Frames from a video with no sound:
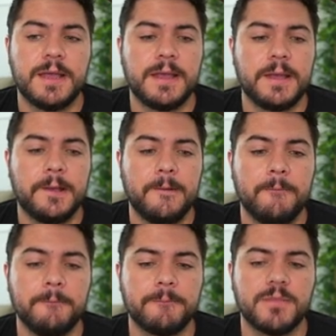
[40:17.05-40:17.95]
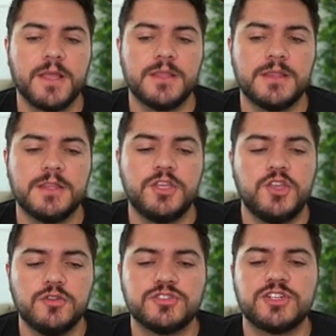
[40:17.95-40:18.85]
Um,
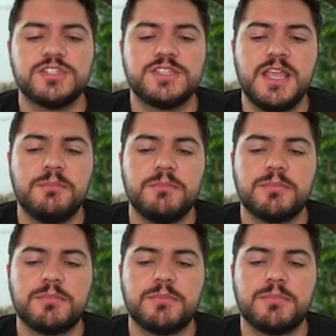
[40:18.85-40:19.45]
users they